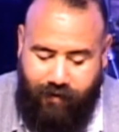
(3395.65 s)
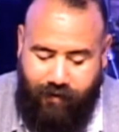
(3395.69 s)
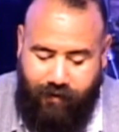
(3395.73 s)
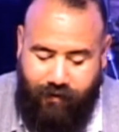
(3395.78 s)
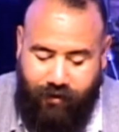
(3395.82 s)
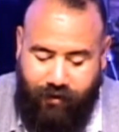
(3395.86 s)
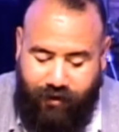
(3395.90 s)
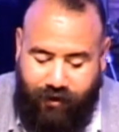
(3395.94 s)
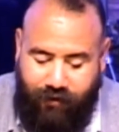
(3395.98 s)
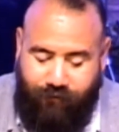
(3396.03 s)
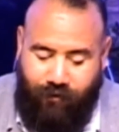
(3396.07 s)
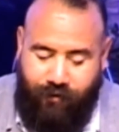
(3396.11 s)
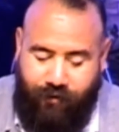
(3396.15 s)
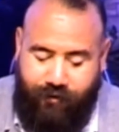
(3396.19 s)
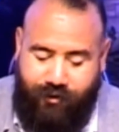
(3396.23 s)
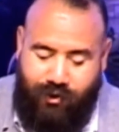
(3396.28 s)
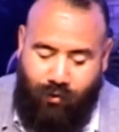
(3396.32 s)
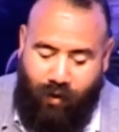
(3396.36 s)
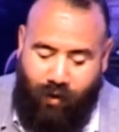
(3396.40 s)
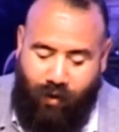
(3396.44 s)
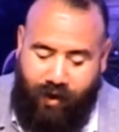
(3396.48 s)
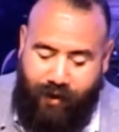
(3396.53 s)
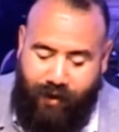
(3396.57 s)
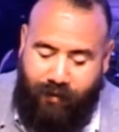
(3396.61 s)
Look at verse
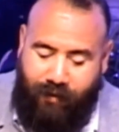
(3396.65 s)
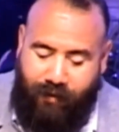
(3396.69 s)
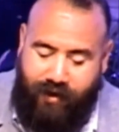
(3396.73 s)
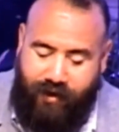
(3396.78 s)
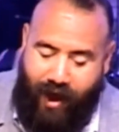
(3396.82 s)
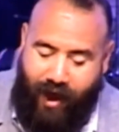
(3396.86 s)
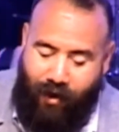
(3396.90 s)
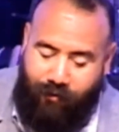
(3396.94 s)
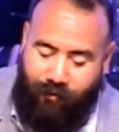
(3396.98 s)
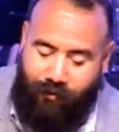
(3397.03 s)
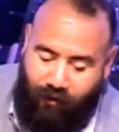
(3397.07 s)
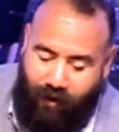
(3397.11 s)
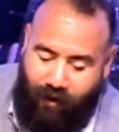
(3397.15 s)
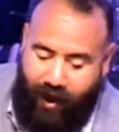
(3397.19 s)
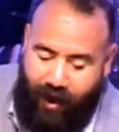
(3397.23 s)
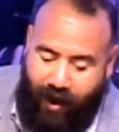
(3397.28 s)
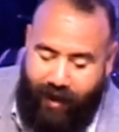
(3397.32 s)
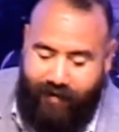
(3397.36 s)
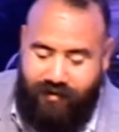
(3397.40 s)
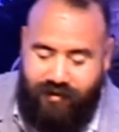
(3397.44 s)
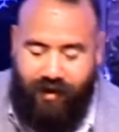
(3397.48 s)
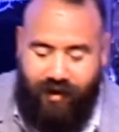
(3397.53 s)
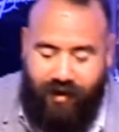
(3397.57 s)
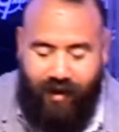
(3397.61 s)
20. But now
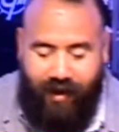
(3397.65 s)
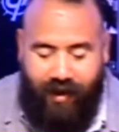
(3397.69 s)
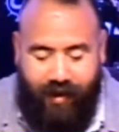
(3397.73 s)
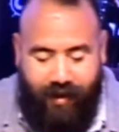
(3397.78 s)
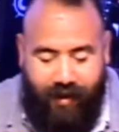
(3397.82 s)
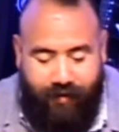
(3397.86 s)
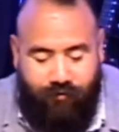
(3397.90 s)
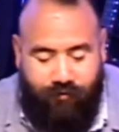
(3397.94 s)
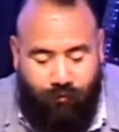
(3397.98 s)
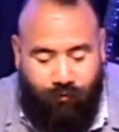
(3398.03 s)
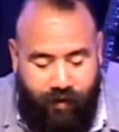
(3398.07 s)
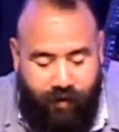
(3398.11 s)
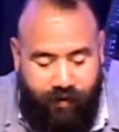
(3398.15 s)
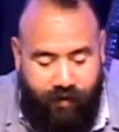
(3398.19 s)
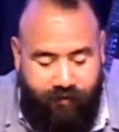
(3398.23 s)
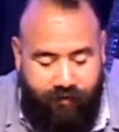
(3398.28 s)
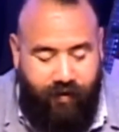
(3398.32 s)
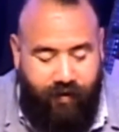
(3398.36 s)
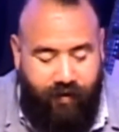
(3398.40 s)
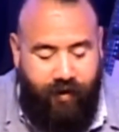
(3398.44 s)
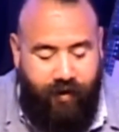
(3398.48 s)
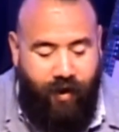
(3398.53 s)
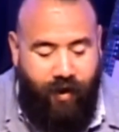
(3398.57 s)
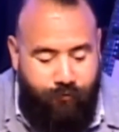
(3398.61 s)
Christ is
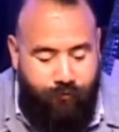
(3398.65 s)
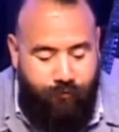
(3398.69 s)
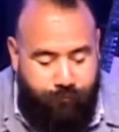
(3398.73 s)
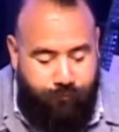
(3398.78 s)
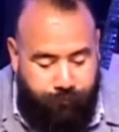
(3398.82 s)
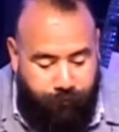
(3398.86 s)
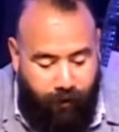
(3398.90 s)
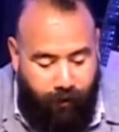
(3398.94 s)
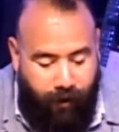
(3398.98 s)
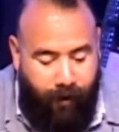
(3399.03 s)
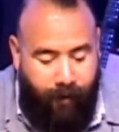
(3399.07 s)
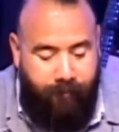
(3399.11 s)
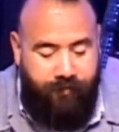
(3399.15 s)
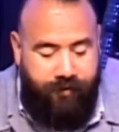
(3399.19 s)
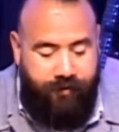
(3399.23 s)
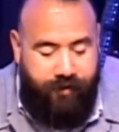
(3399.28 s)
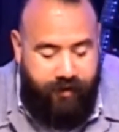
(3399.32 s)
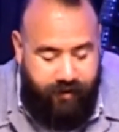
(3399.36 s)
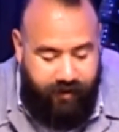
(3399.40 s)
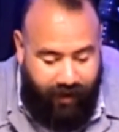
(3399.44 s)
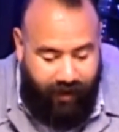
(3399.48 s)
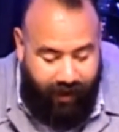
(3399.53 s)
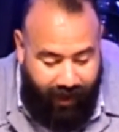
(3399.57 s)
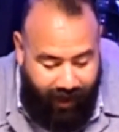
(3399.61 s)
risen from the
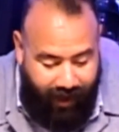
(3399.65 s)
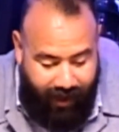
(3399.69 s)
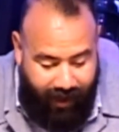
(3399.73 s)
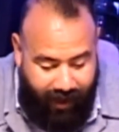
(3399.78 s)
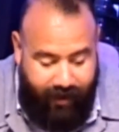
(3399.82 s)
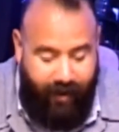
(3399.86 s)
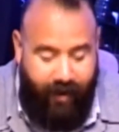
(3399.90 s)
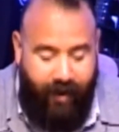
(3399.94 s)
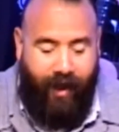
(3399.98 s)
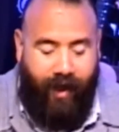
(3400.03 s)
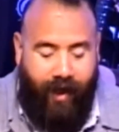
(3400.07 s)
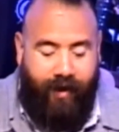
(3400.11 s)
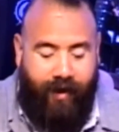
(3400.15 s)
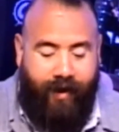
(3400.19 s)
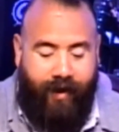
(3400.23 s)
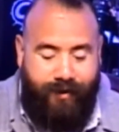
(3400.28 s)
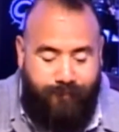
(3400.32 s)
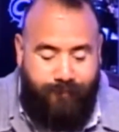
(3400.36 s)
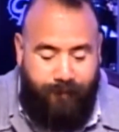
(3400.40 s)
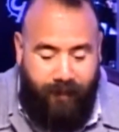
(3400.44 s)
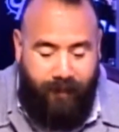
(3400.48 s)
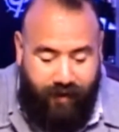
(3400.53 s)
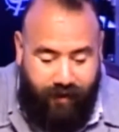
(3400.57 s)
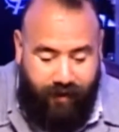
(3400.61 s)
dead and has
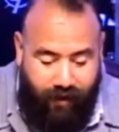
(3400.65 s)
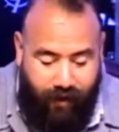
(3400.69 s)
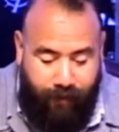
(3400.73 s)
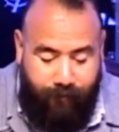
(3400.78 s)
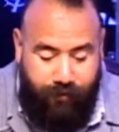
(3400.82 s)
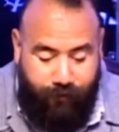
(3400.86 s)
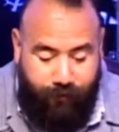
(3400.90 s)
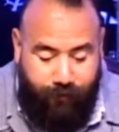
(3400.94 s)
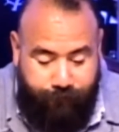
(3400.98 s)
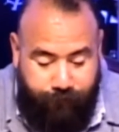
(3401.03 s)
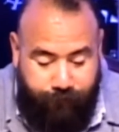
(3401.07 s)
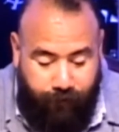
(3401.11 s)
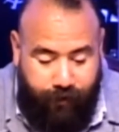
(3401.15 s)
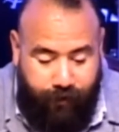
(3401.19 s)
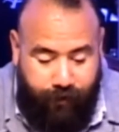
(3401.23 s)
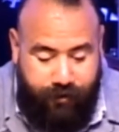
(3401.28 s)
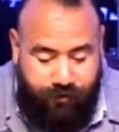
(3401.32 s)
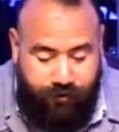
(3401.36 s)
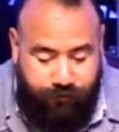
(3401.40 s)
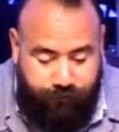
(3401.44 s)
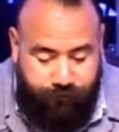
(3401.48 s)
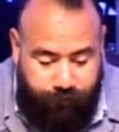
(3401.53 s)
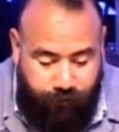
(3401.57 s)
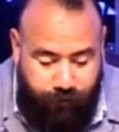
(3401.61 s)
become the
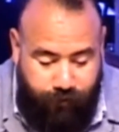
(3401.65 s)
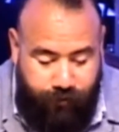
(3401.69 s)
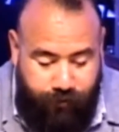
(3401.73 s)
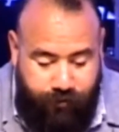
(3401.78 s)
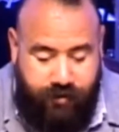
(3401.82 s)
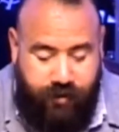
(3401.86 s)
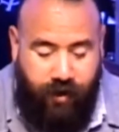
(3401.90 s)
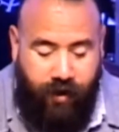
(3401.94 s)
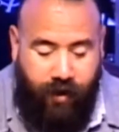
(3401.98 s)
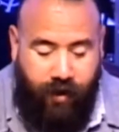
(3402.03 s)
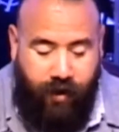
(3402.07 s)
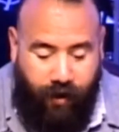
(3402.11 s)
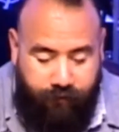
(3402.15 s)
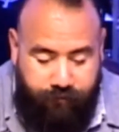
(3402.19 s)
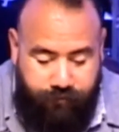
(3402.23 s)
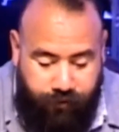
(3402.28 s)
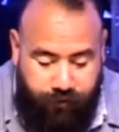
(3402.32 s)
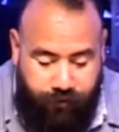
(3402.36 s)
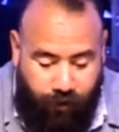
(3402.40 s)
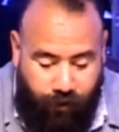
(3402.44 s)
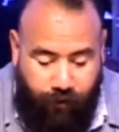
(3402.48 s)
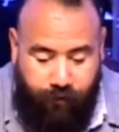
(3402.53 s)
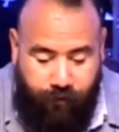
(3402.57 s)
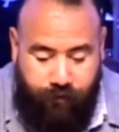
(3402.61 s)
first fruits of
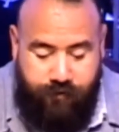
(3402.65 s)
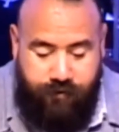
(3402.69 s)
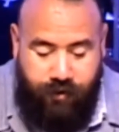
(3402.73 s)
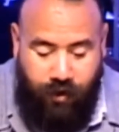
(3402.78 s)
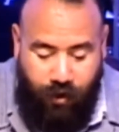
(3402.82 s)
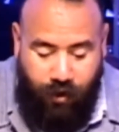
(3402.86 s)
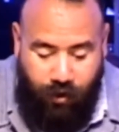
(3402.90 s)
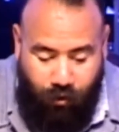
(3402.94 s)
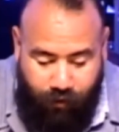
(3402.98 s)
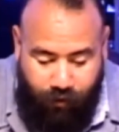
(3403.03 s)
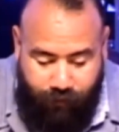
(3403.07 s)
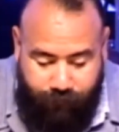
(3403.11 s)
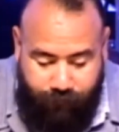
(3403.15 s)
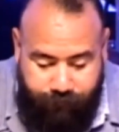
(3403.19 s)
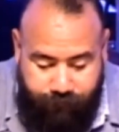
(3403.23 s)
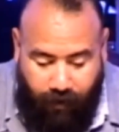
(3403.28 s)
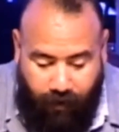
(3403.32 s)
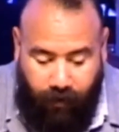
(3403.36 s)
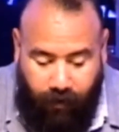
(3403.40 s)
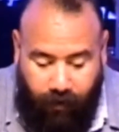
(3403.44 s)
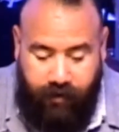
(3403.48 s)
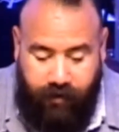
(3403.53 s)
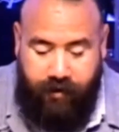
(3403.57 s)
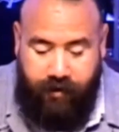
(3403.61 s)
those who have
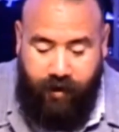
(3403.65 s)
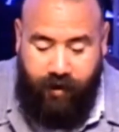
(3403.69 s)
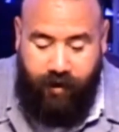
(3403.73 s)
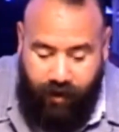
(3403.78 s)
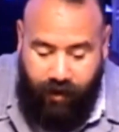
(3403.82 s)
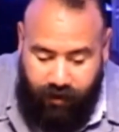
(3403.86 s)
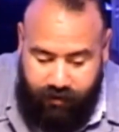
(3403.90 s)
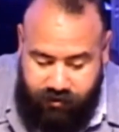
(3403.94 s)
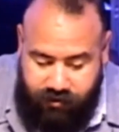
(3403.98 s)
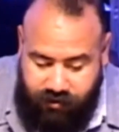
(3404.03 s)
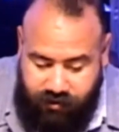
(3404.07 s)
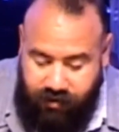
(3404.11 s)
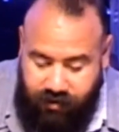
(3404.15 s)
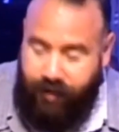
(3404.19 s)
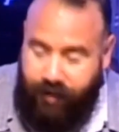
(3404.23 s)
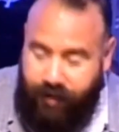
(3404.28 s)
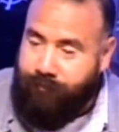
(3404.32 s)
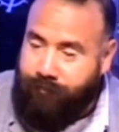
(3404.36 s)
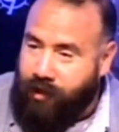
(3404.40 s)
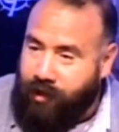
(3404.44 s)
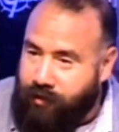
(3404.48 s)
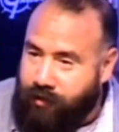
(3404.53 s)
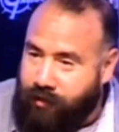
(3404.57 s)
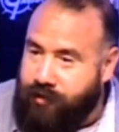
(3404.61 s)
fallen asleep.
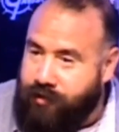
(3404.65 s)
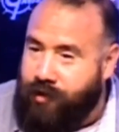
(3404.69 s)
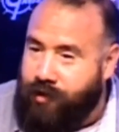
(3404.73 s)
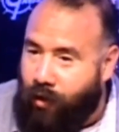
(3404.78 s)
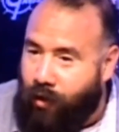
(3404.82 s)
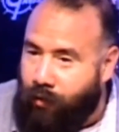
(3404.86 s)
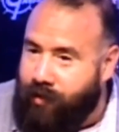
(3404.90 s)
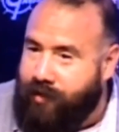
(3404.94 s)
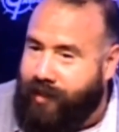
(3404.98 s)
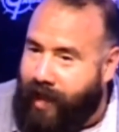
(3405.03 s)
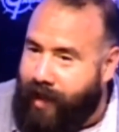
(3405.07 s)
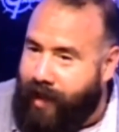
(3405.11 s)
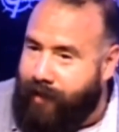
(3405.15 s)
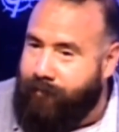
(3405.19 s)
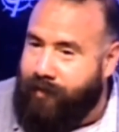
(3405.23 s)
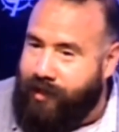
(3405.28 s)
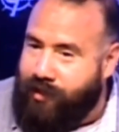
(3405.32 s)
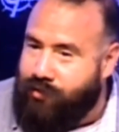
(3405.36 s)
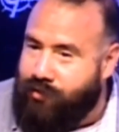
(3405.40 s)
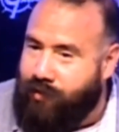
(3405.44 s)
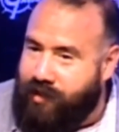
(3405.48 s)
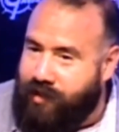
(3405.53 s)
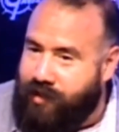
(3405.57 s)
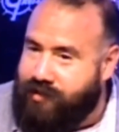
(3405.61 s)
Do you know what that
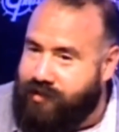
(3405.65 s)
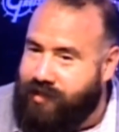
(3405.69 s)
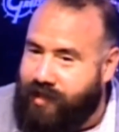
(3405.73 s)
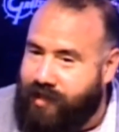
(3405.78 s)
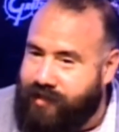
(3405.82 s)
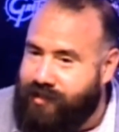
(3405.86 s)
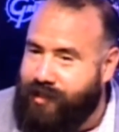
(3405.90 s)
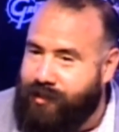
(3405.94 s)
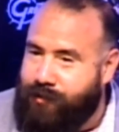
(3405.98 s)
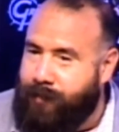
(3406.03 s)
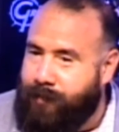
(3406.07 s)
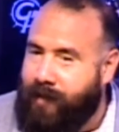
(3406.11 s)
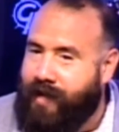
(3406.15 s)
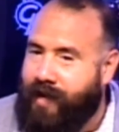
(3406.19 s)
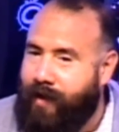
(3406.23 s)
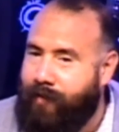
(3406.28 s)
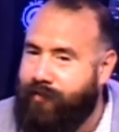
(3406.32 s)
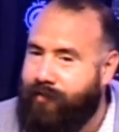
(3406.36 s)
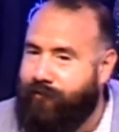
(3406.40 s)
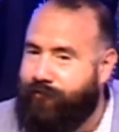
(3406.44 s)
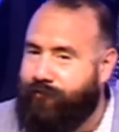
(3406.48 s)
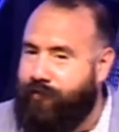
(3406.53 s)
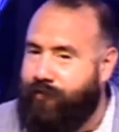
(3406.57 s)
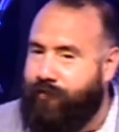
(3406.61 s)
means when it says he's become
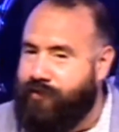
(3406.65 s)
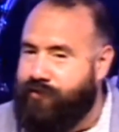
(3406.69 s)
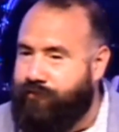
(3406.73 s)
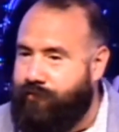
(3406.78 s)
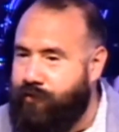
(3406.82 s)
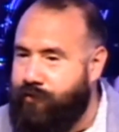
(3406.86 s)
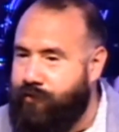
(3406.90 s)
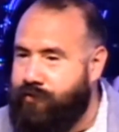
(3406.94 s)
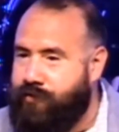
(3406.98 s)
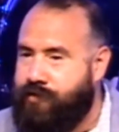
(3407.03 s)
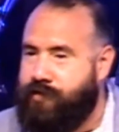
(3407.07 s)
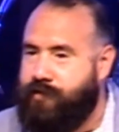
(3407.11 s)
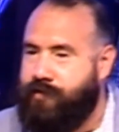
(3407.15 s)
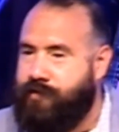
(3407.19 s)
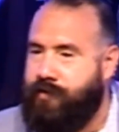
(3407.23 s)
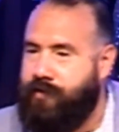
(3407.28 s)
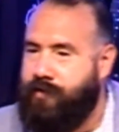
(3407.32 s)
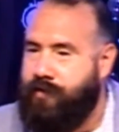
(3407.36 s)
the first fruits?